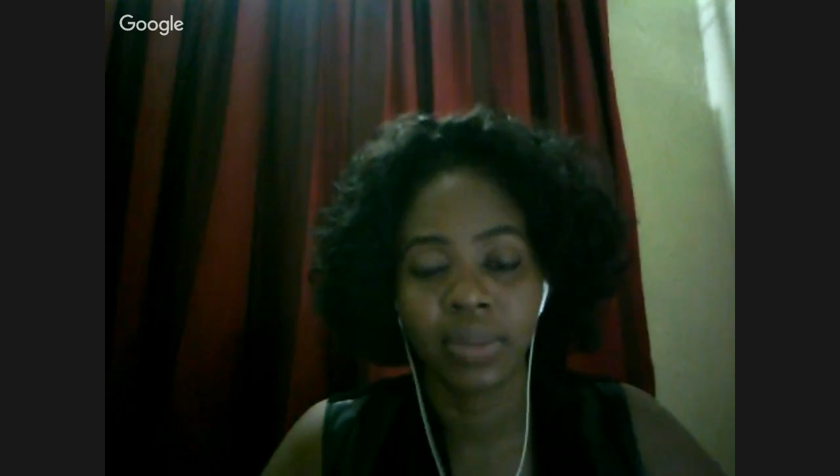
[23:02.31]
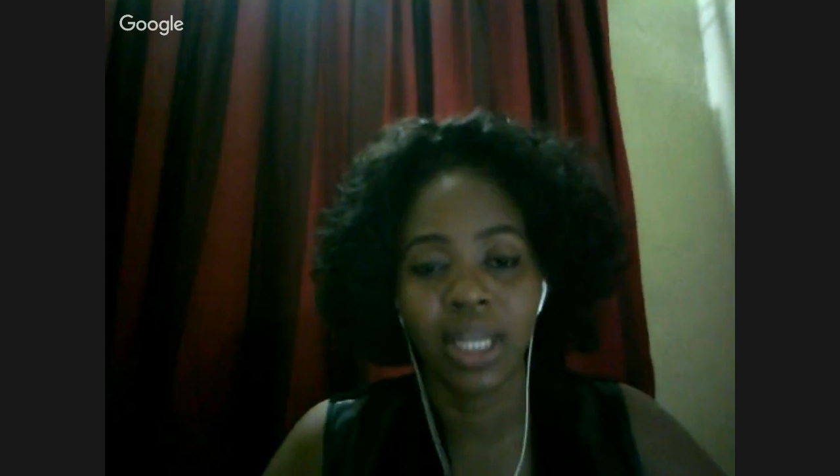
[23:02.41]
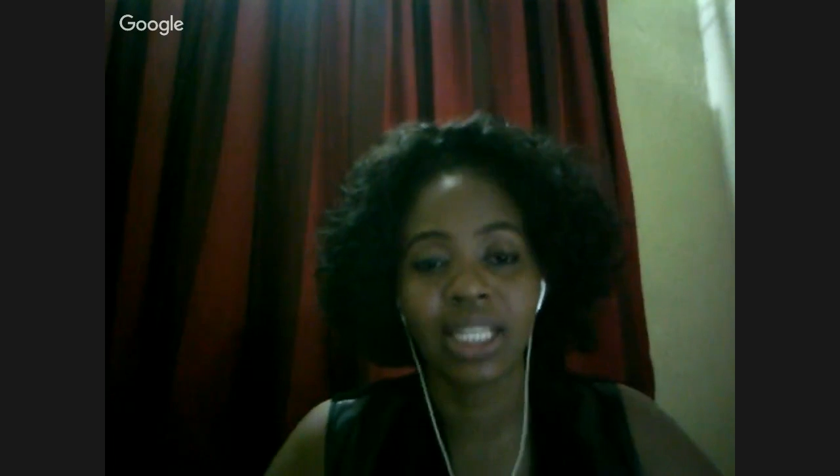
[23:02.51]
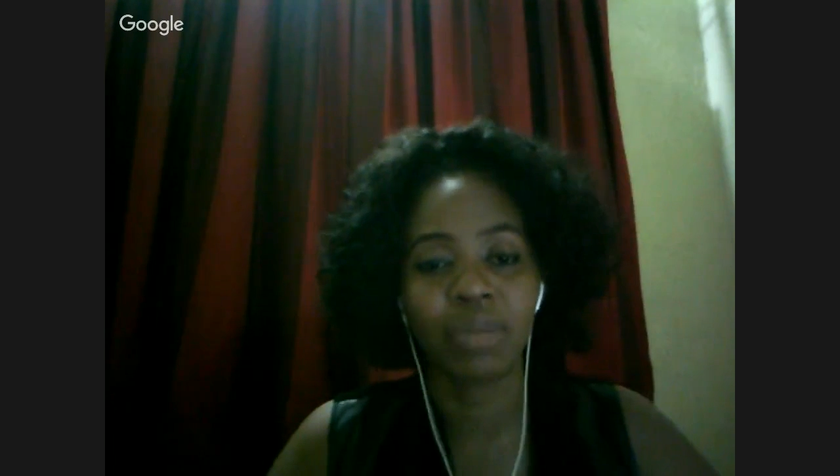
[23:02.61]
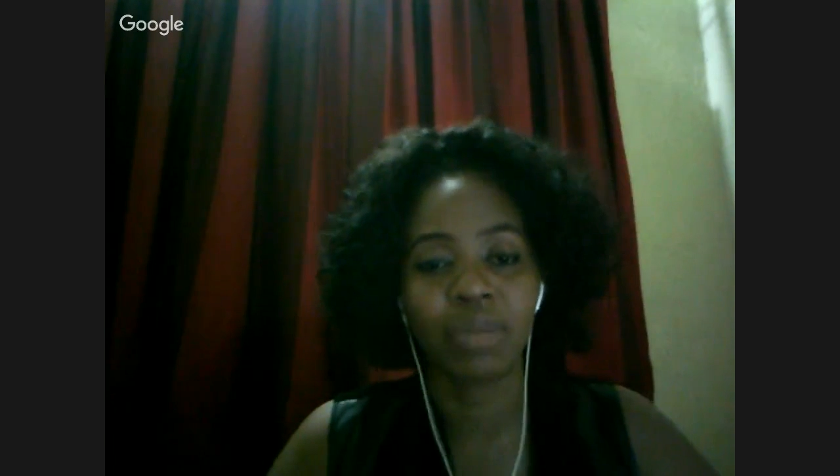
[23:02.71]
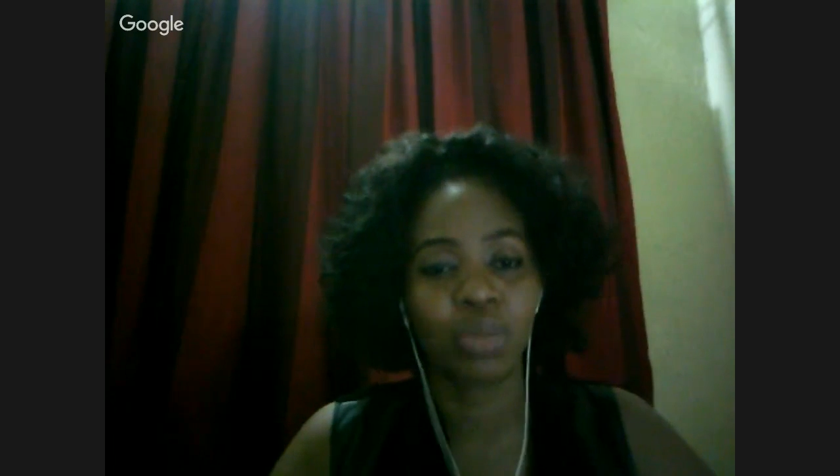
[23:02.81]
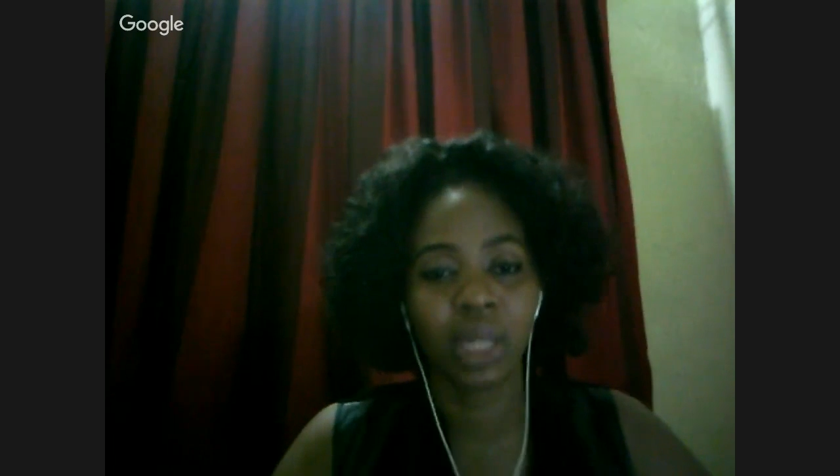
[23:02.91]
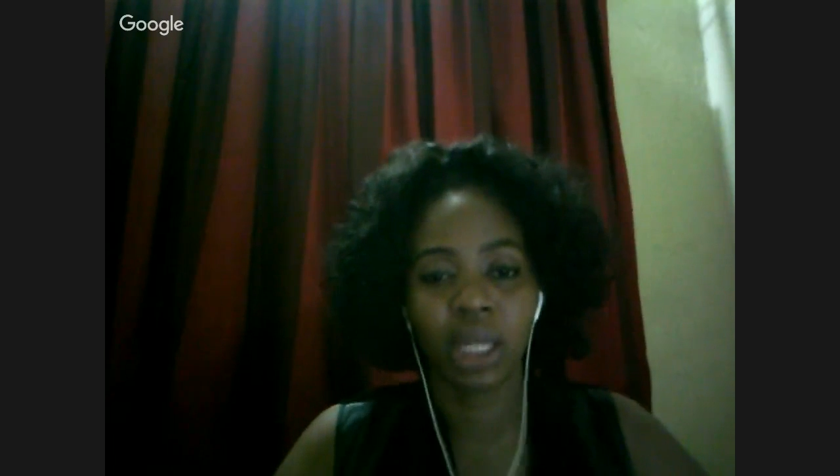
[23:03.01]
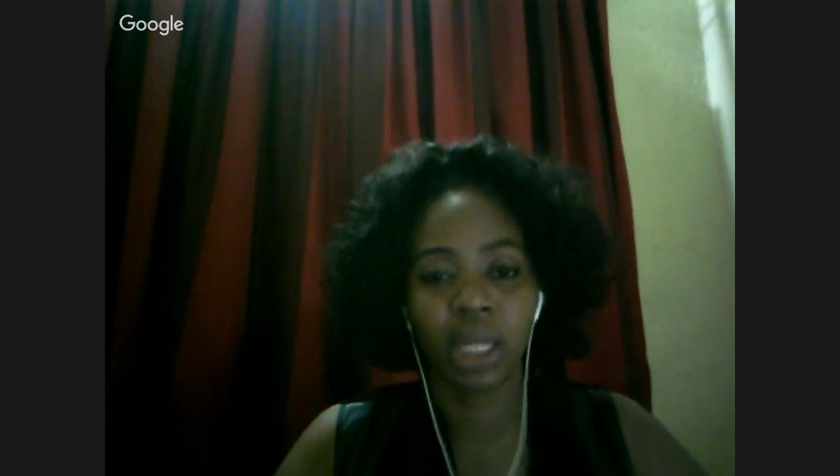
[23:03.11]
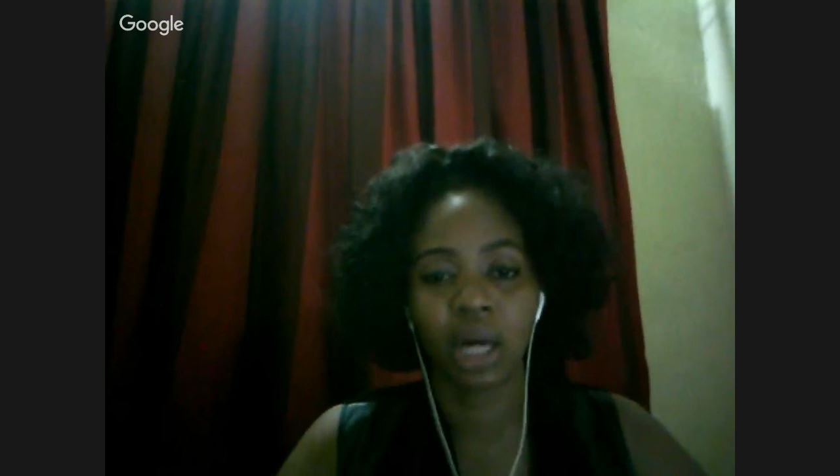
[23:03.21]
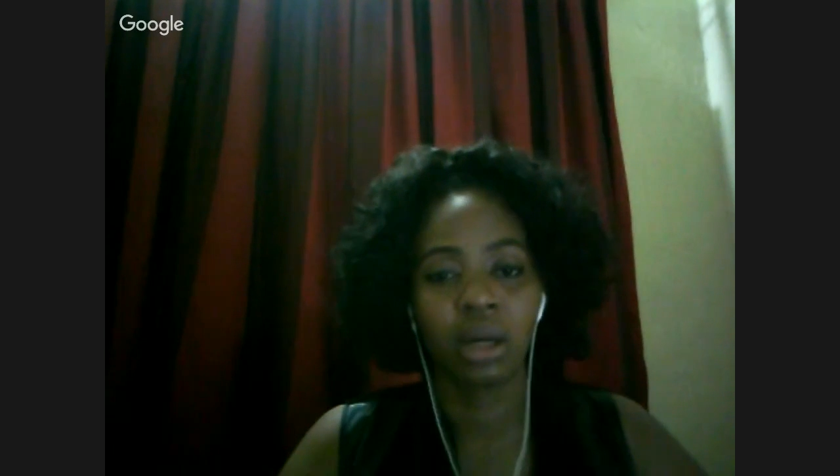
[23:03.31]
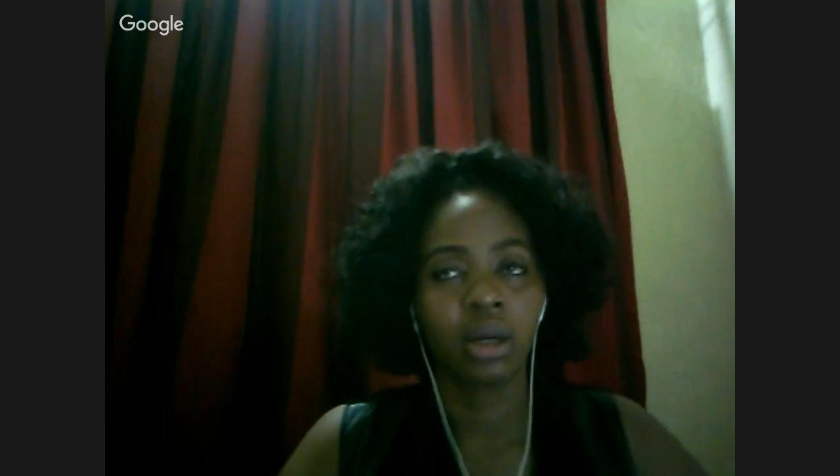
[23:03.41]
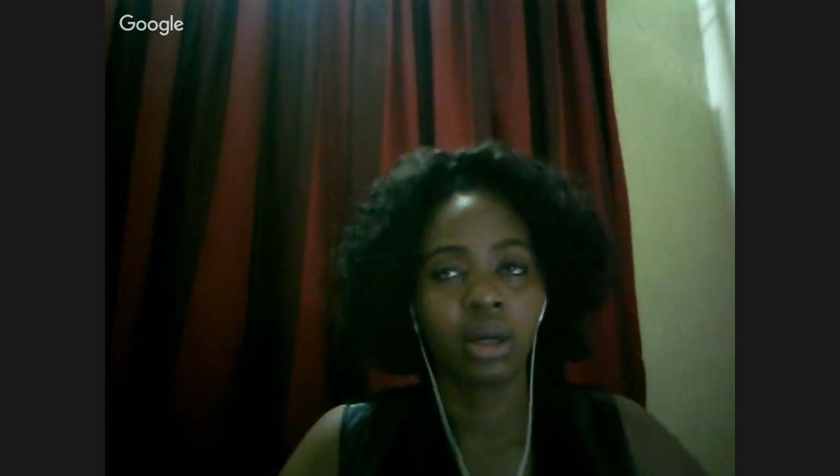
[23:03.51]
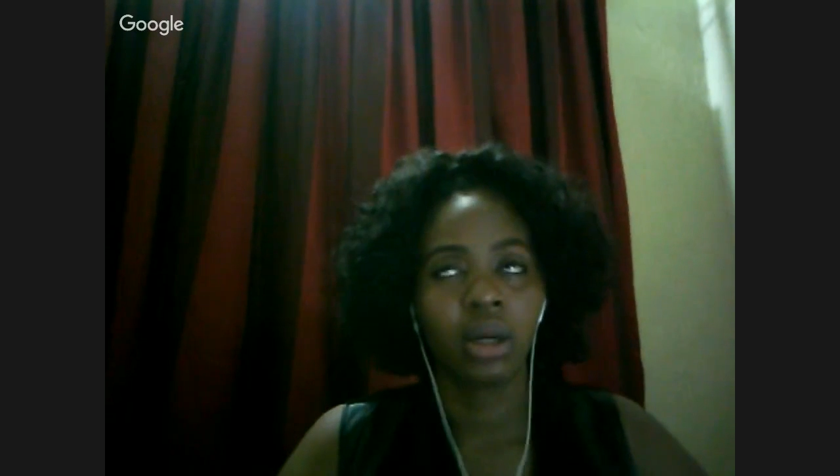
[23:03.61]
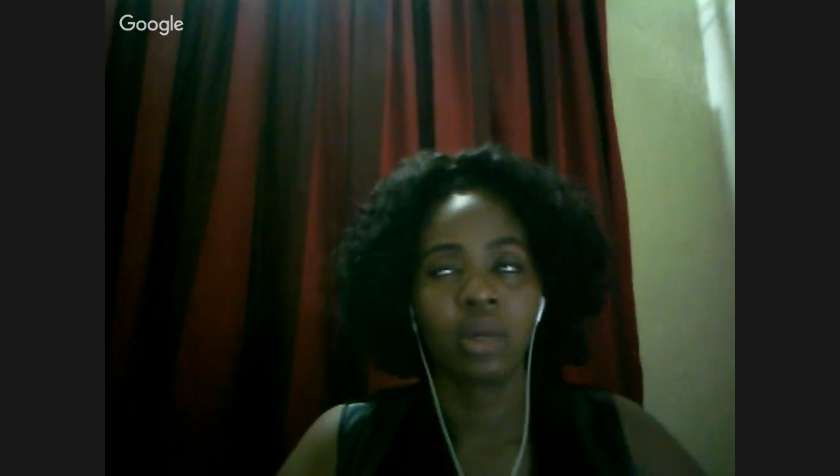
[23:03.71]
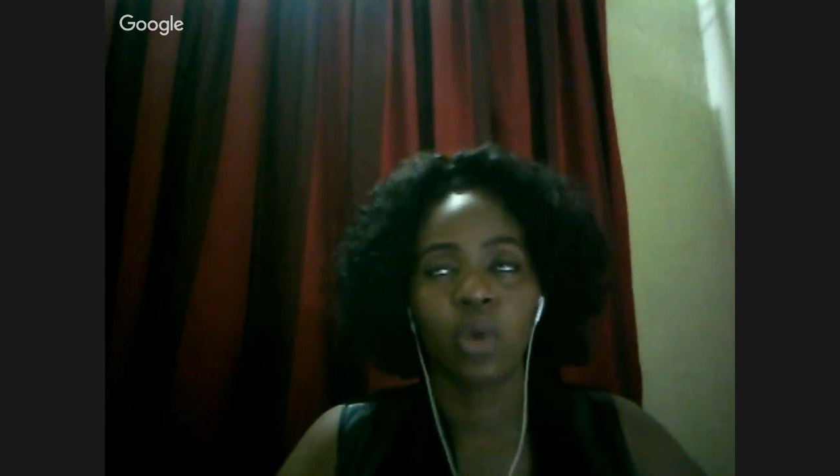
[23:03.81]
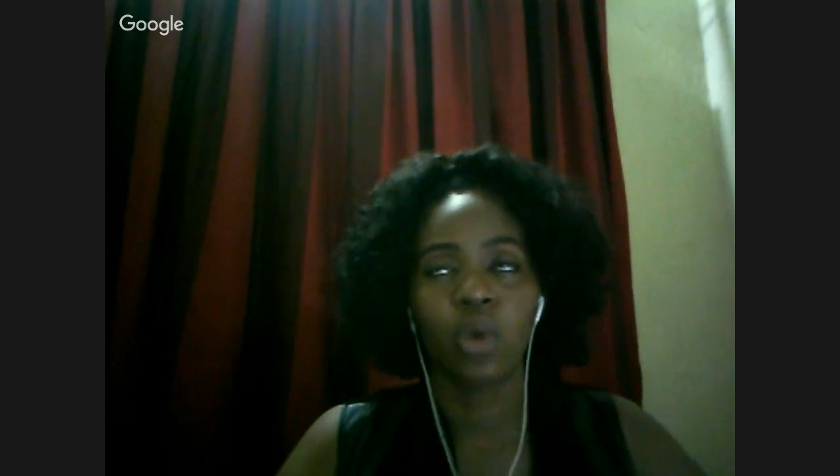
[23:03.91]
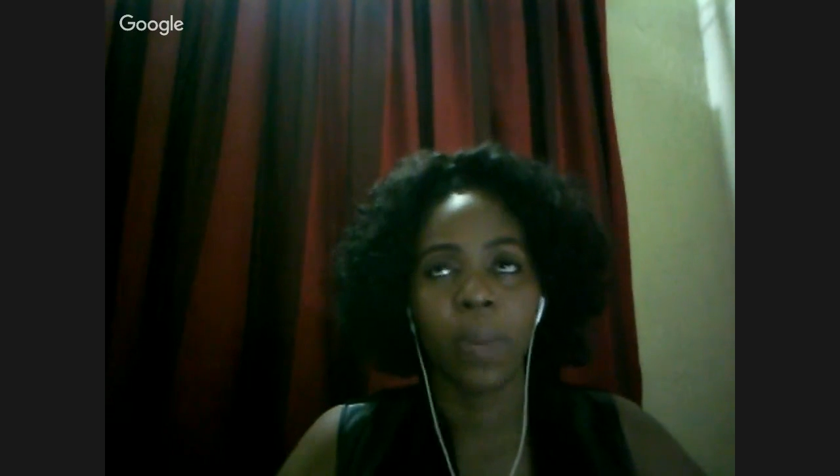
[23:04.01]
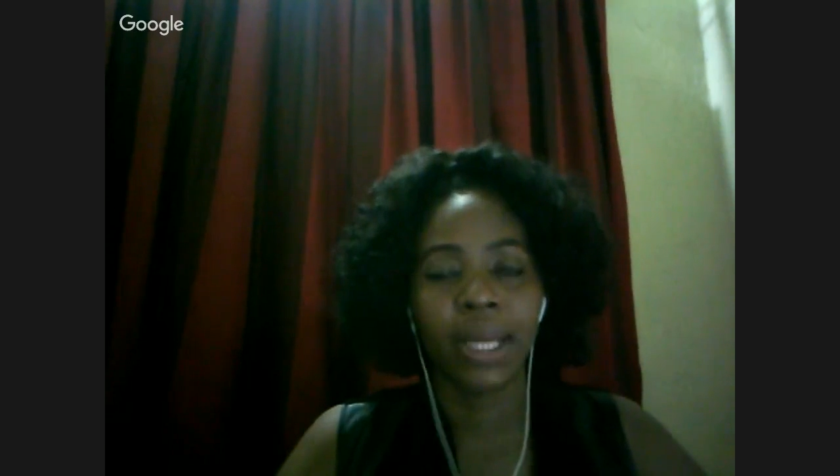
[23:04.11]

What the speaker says: And these are people that are top